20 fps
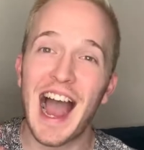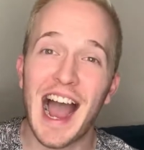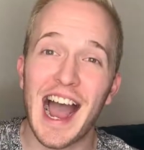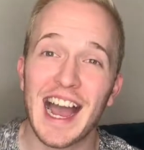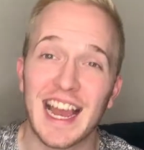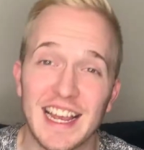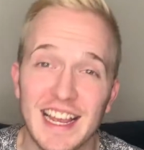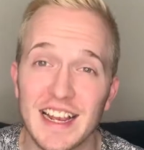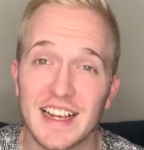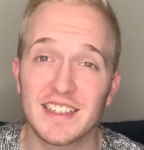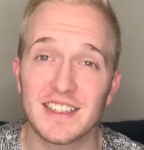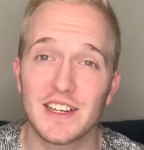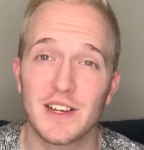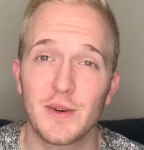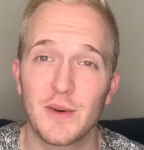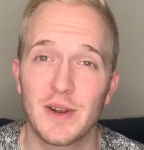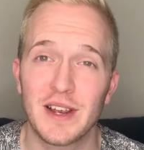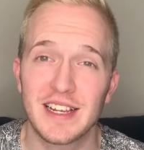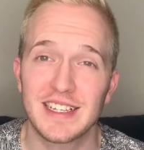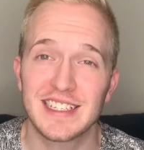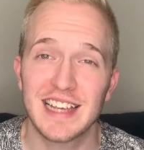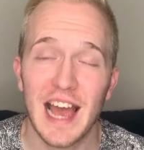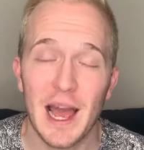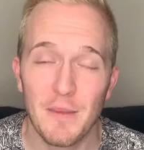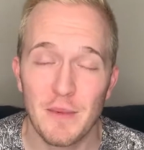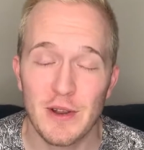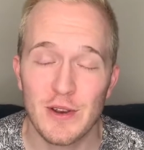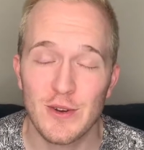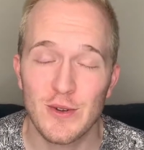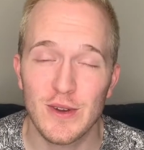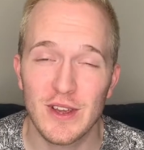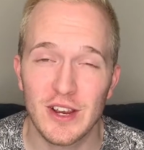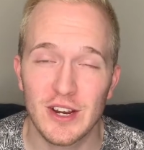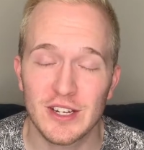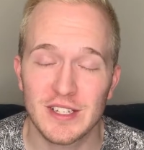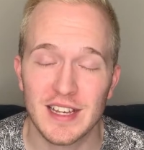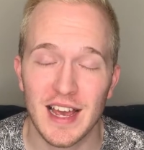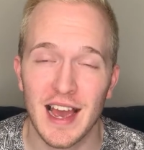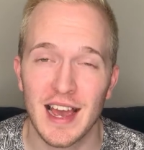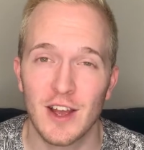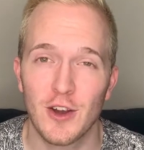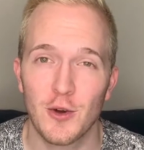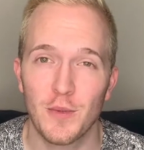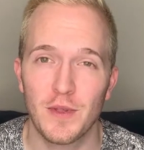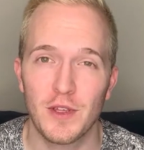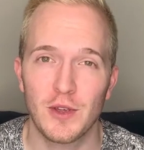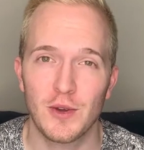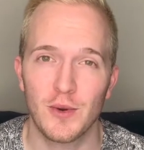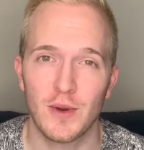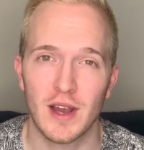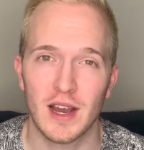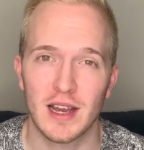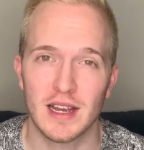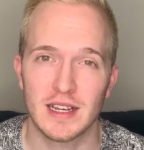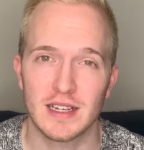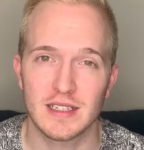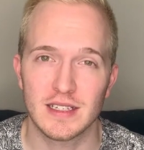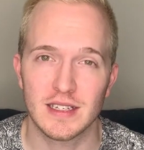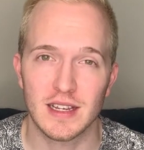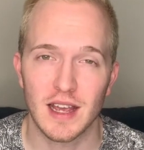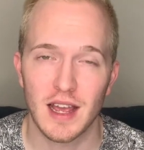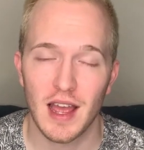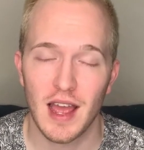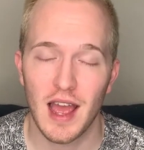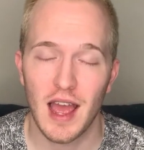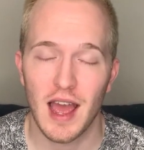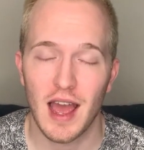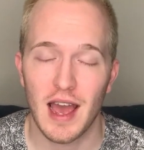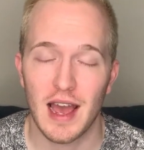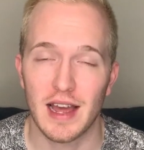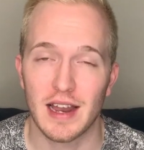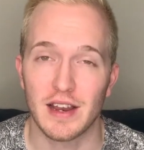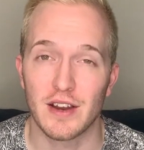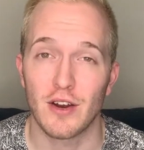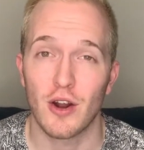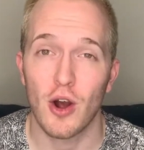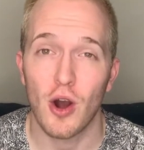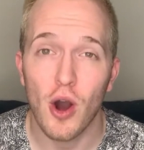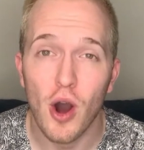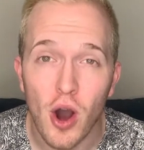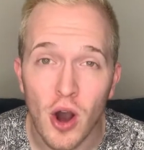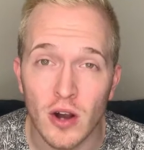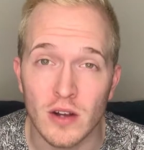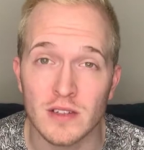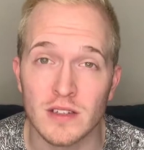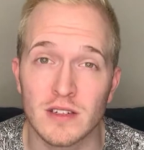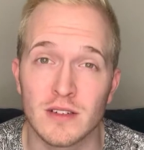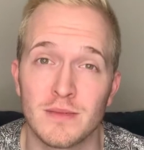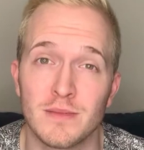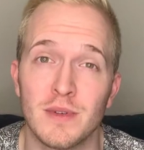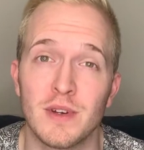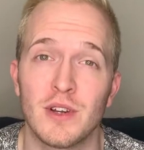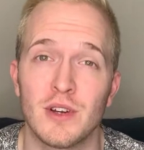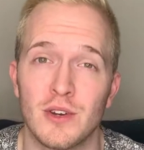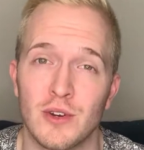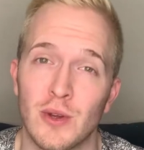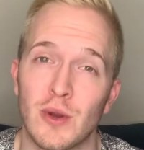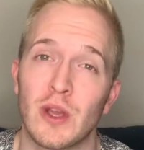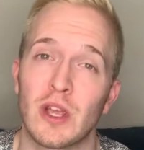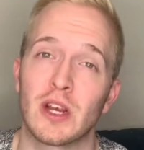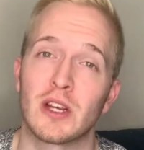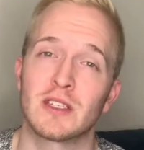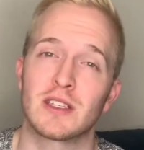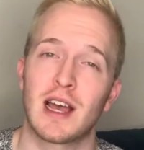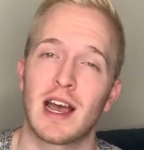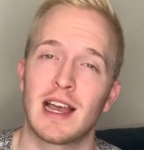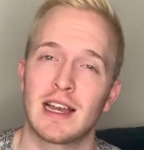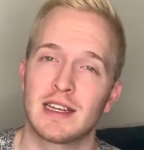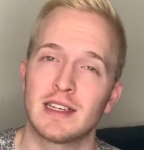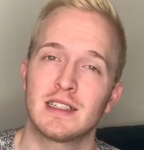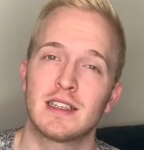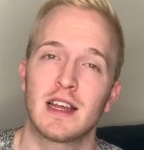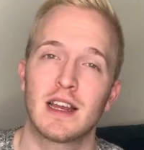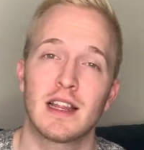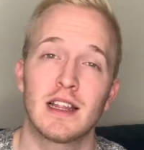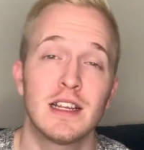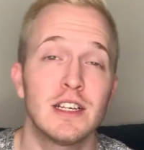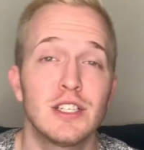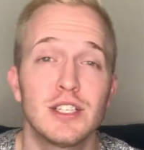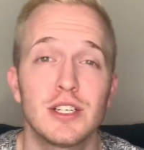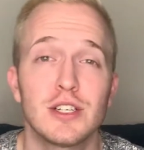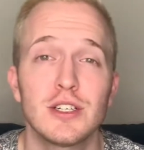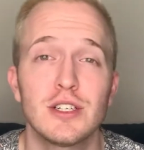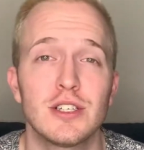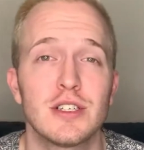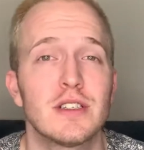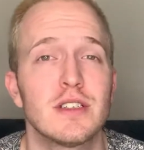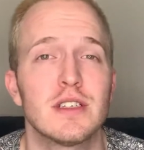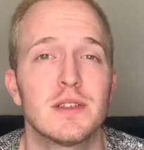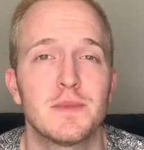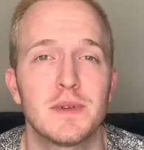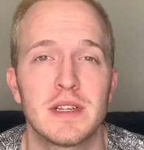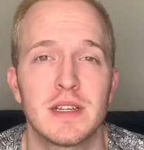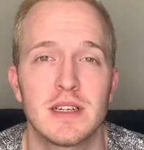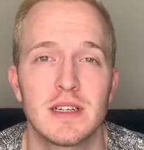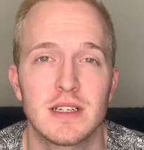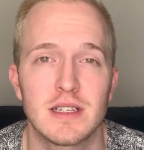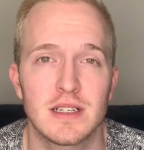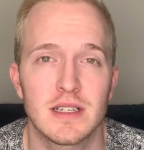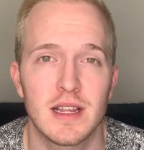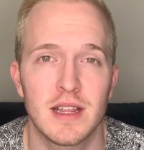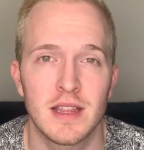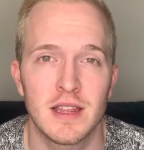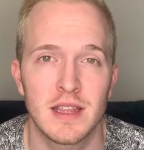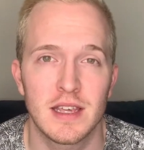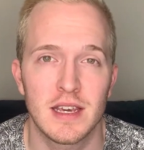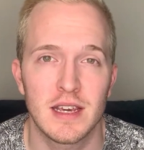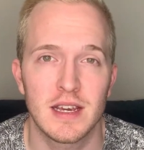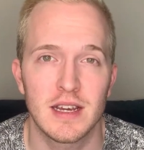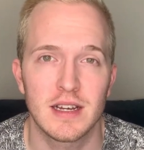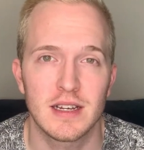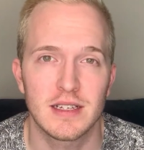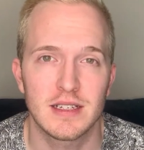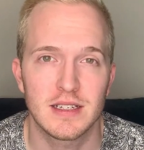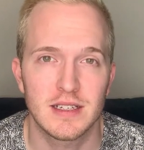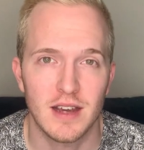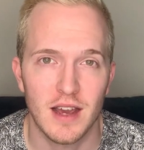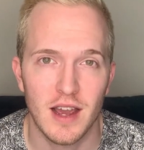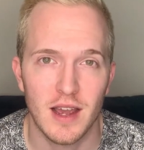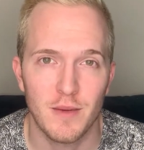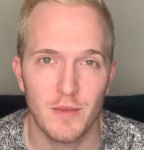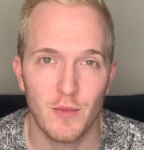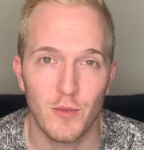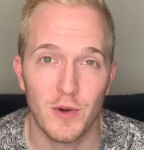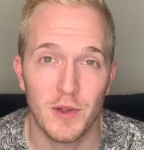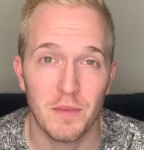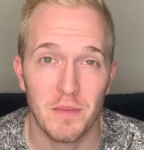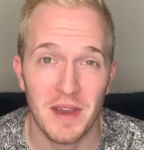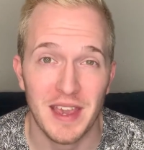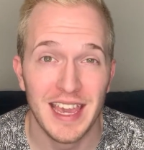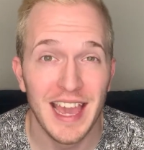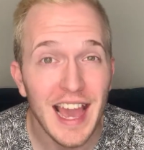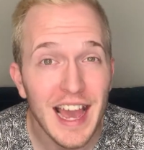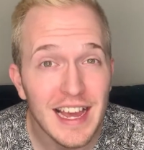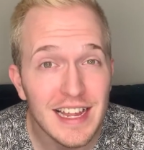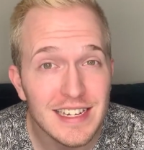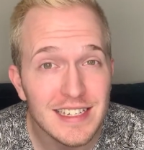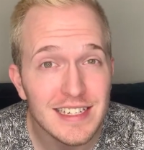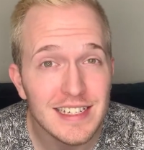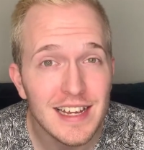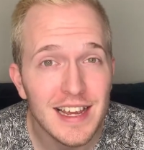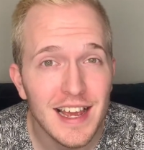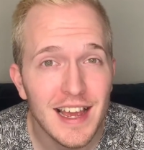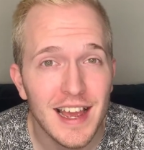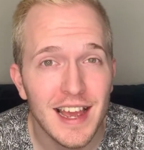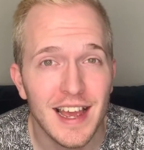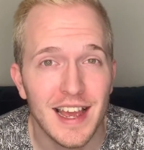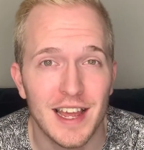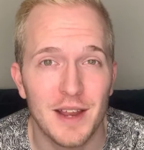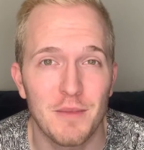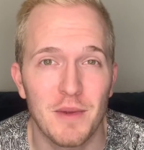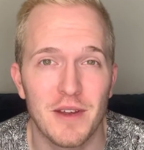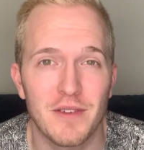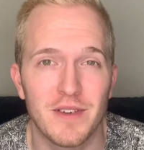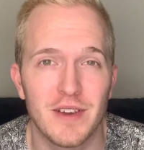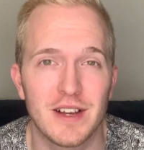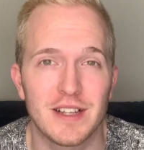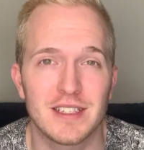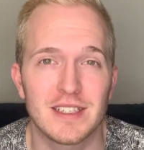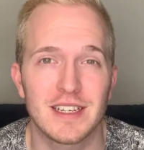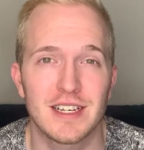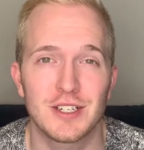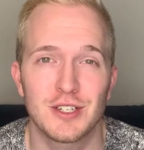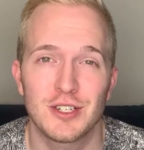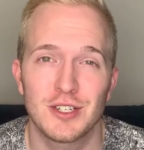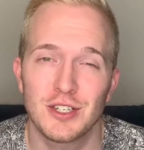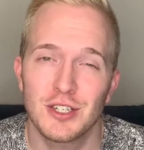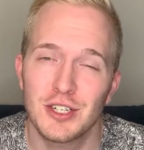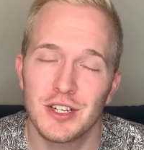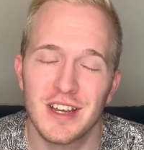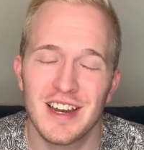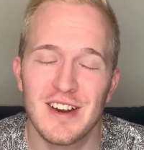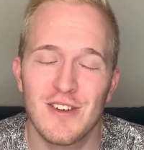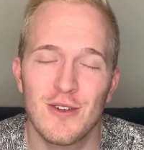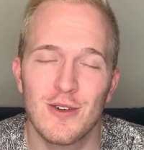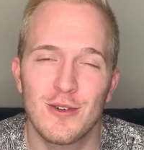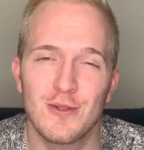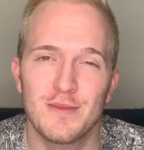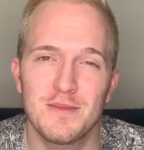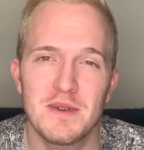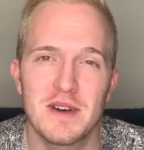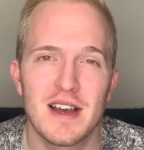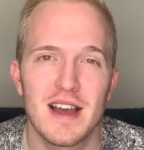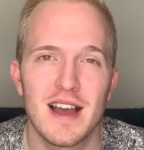Hi, kings and queens. Happy New Year's. I hope that you guys had an awesome New Year's. I decided this year just to spend the time with my cat and my fiance, just chilling at home,